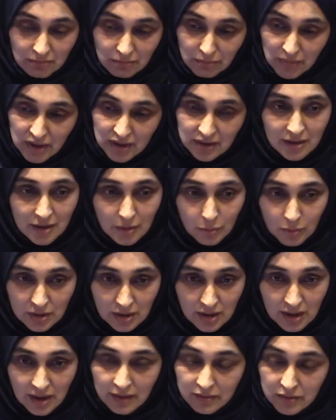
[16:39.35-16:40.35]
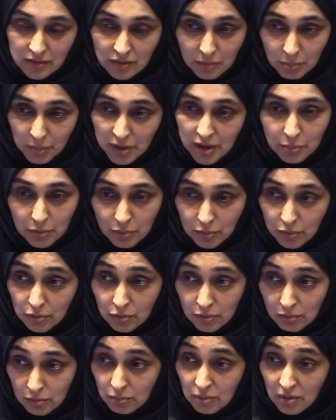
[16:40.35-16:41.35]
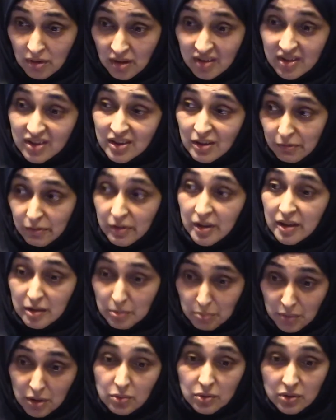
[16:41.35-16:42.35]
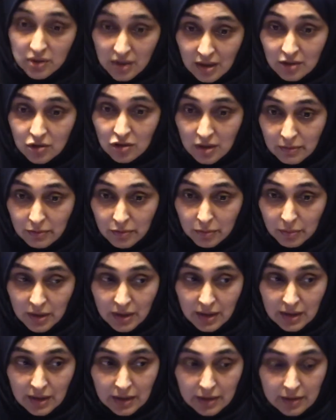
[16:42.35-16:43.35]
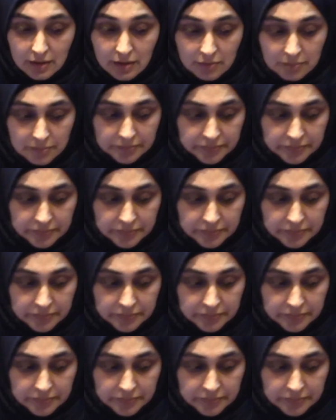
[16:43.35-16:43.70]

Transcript: messing up with the lives of the people who are suffering the most actually from that elite.